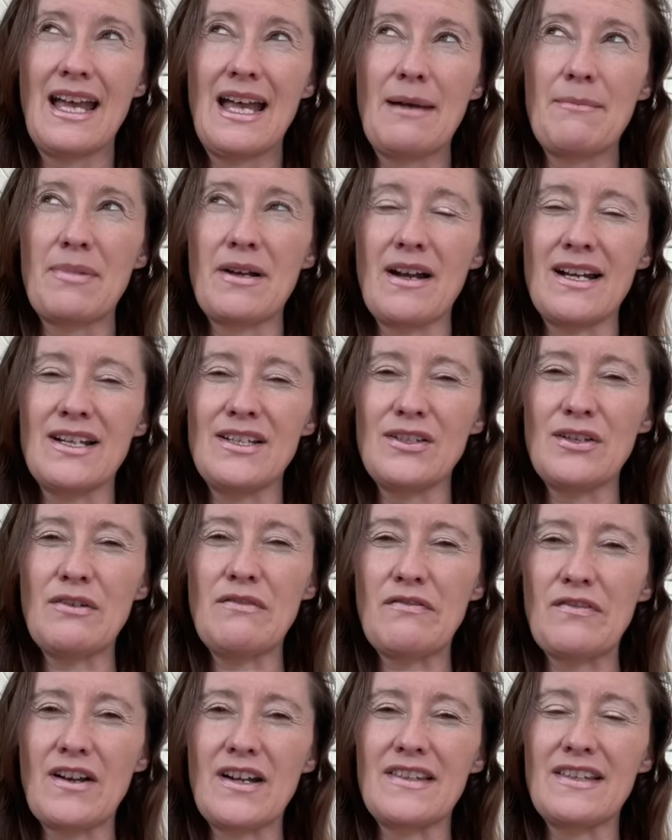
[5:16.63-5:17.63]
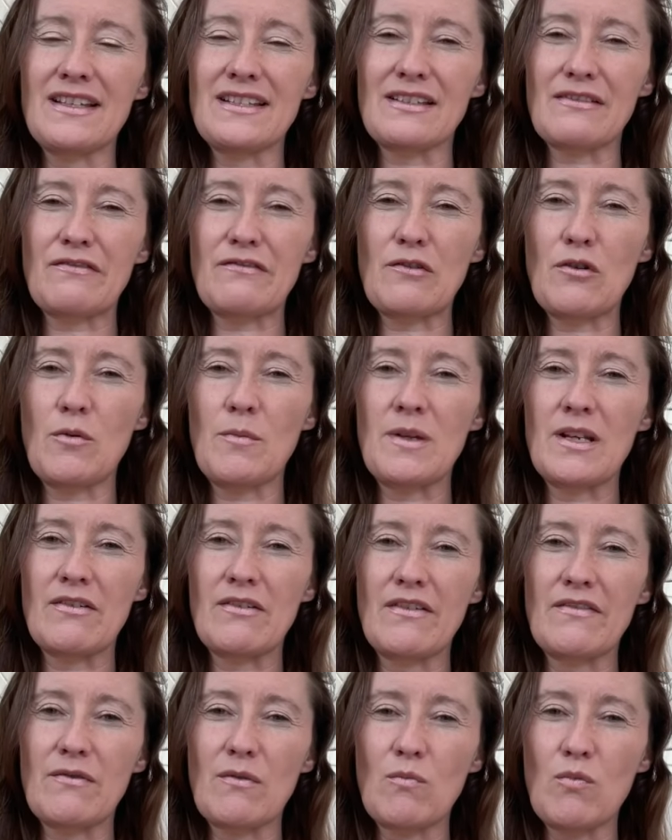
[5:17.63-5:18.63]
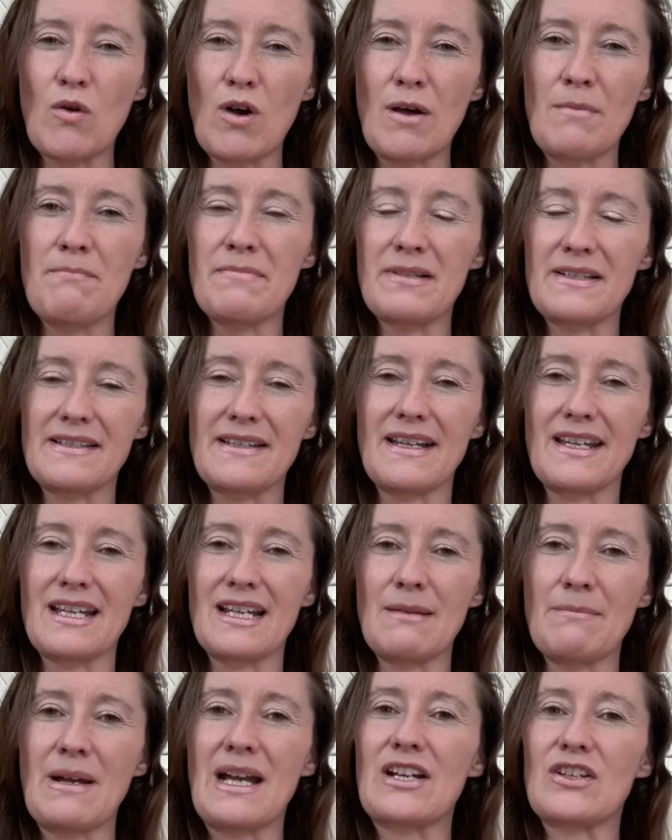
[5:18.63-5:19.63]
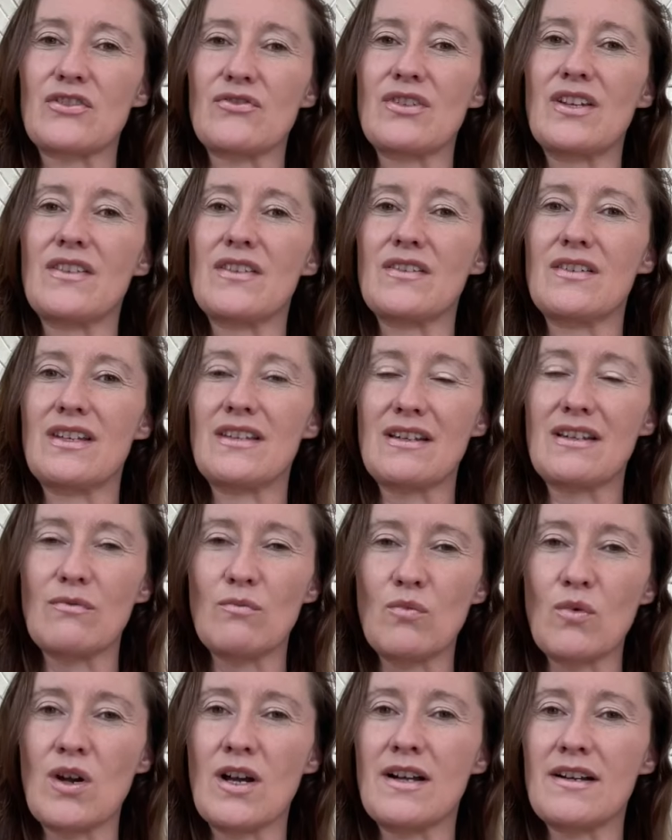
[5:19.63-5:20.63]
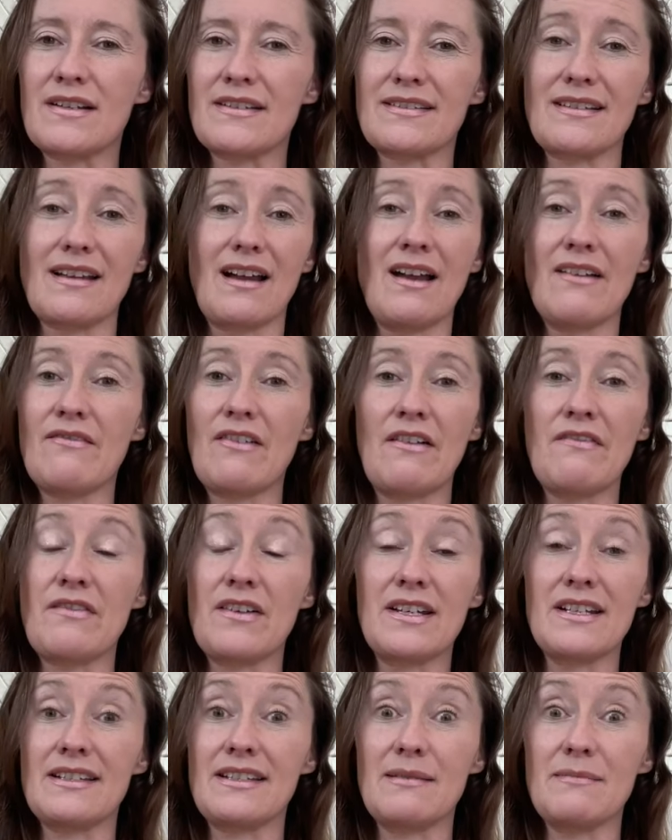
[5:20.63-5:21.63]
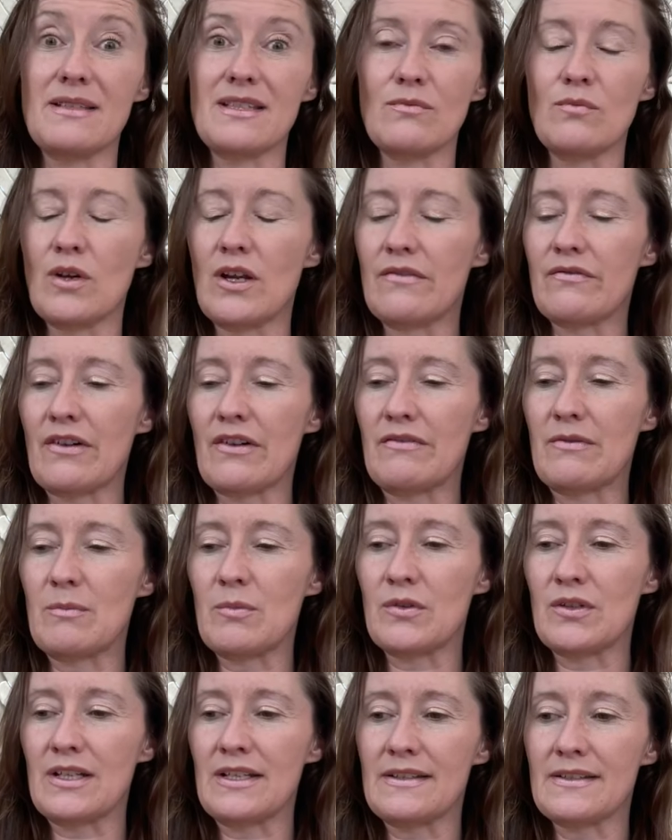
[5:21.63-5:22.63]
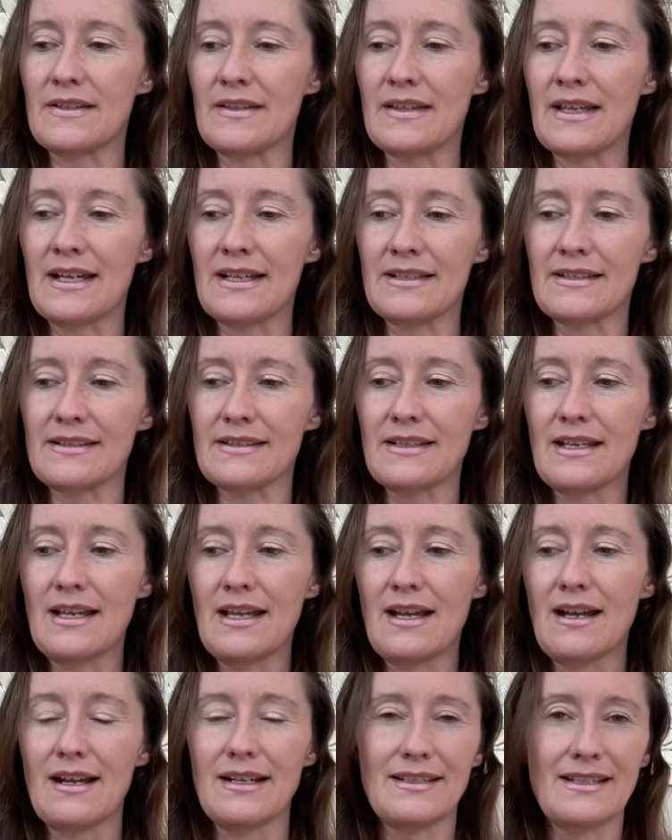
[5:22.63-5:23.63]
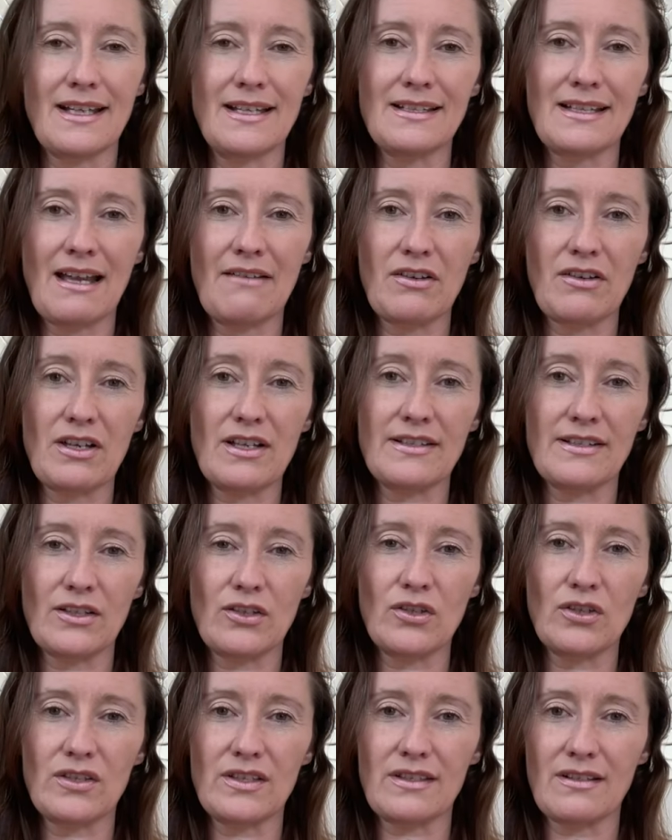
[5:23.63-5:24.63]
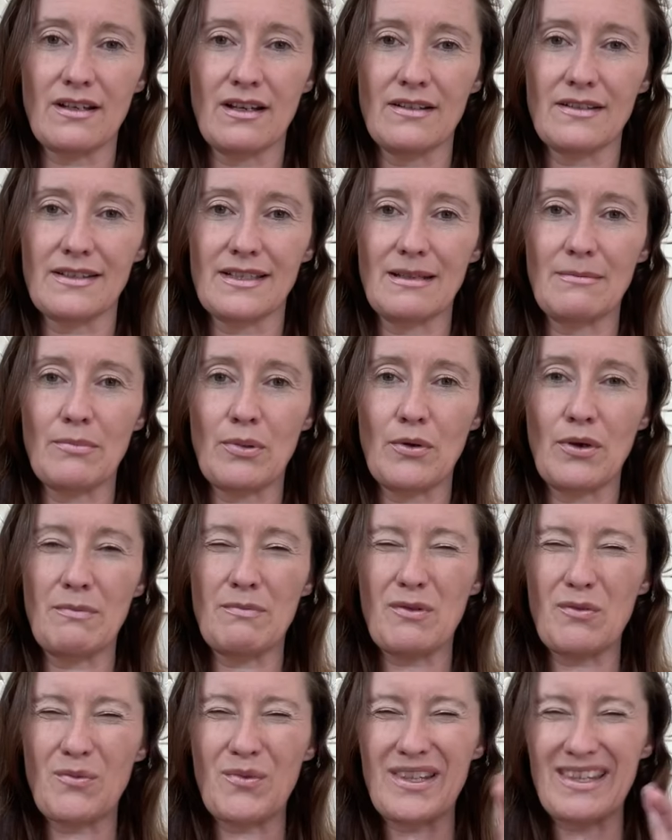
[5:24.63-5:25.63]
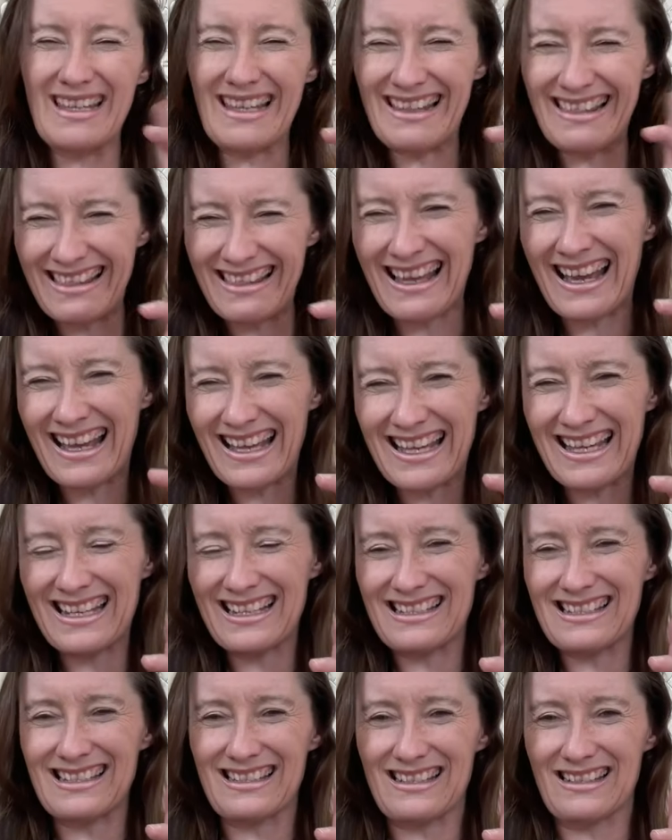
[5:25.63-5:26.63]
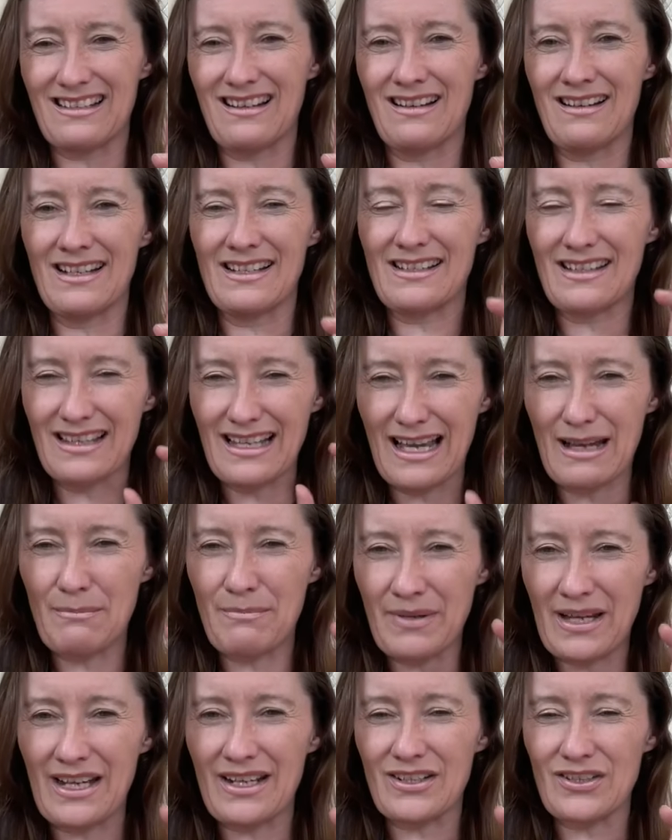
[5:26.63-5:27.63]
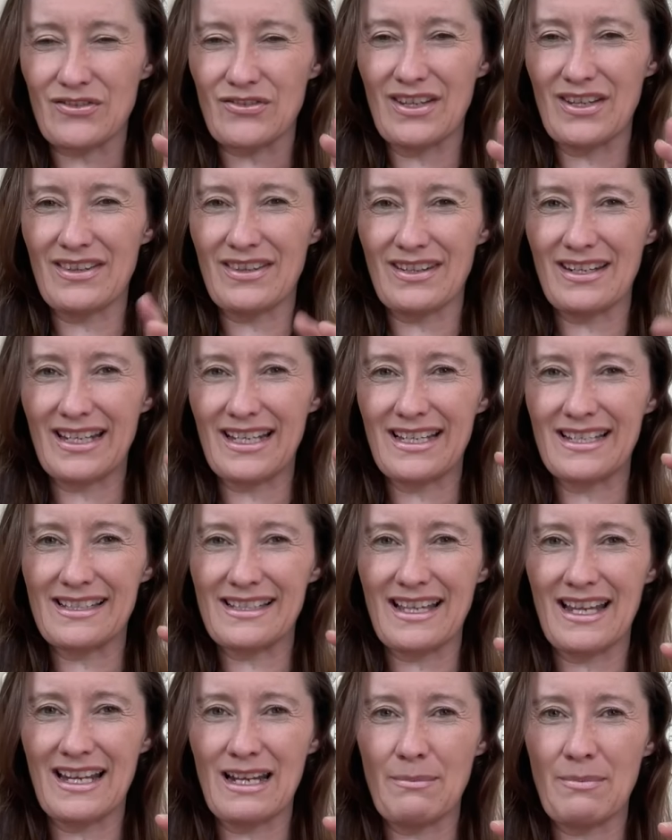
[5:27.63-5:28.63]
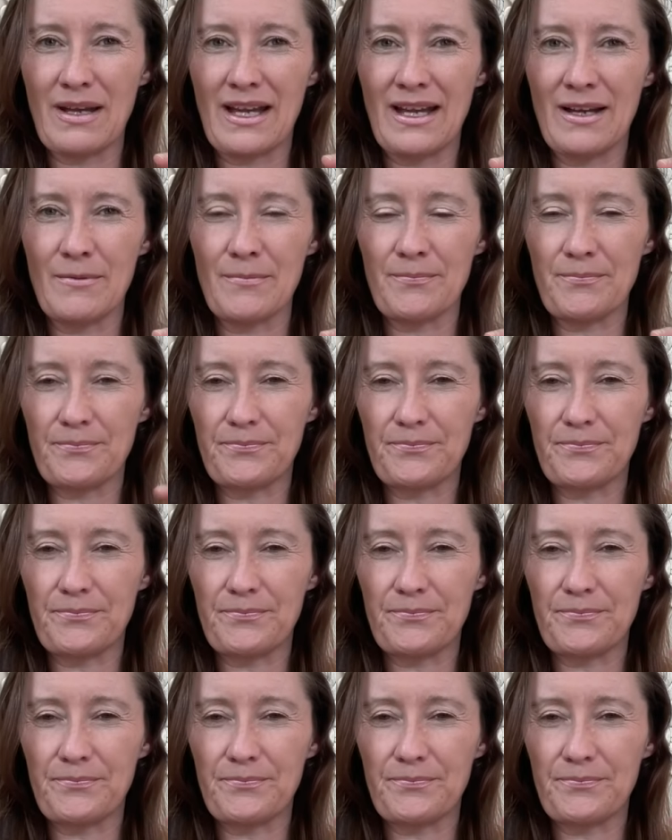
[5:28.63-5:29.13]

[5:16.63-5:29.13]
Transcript: But I do find there's a formula of one particular back strengthener that works. I find it seems to work for everybody. So I tend to have as a good starting point. But within that exercise and that back strengthening, it's then about